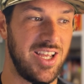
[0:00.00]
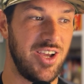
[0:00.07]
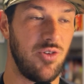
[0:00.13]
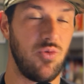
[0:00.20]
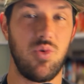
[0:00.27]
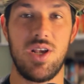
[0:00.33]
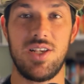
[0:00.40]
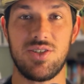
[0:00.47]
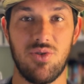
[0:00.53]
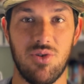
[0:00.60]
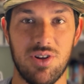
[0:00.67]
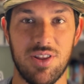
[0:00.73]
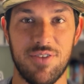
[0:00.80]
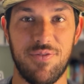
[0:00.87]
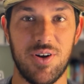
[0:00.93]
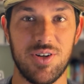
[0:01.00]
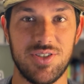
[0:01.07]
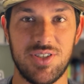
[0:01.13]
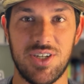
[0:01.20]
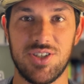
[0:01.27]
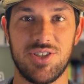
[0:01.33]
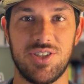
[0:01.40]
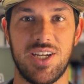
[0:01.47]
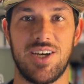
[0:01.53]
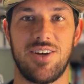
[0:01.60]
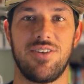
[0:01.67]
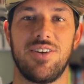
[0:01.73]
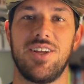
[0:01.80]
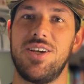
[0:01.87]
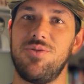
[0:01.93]
We scored the first
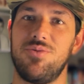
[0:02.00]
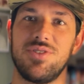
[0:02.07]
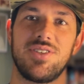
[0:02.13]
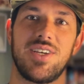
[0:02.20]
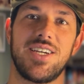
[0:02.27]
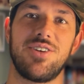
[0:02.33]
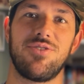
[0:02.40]
touchdown. It was like